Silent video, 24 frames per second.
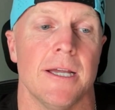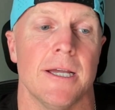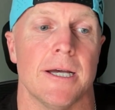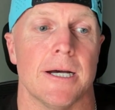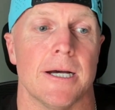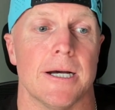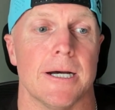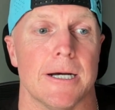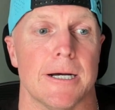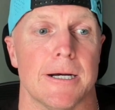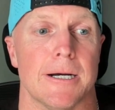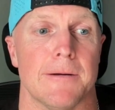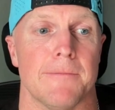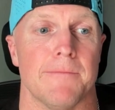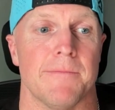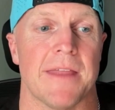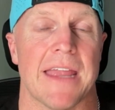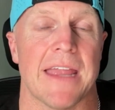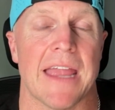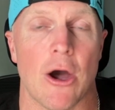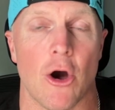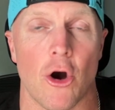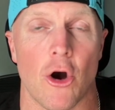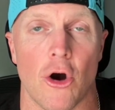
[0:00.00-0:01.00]

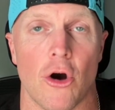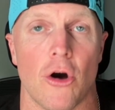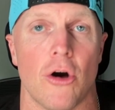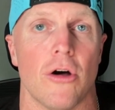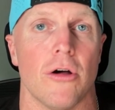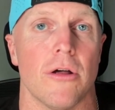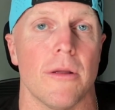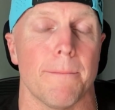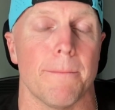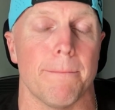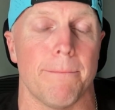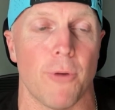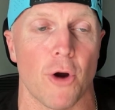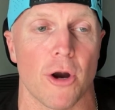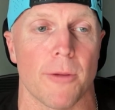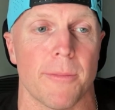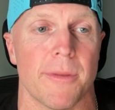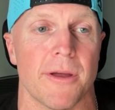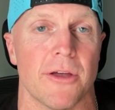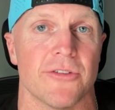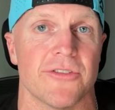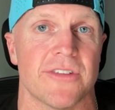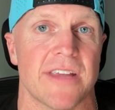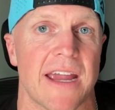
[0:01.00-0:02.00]
All
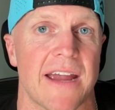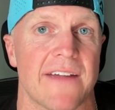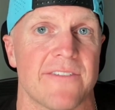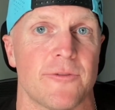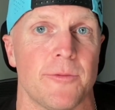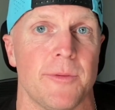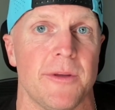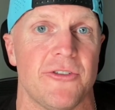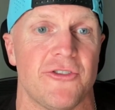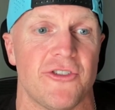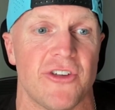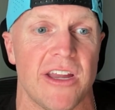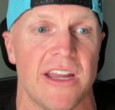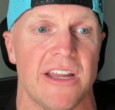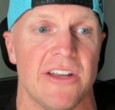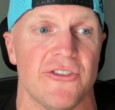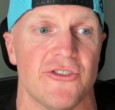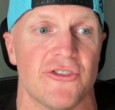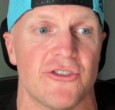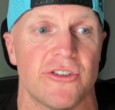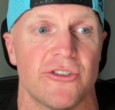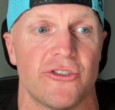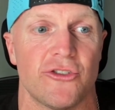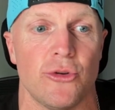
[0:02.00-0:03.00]
barbells have to be
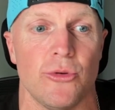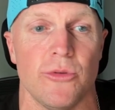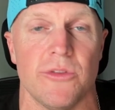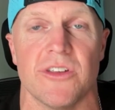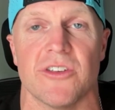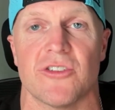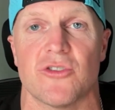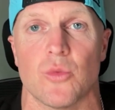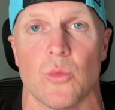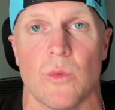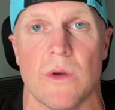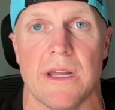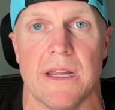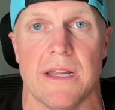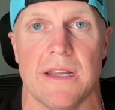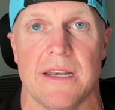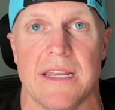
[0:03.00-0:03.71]
changed to this weight,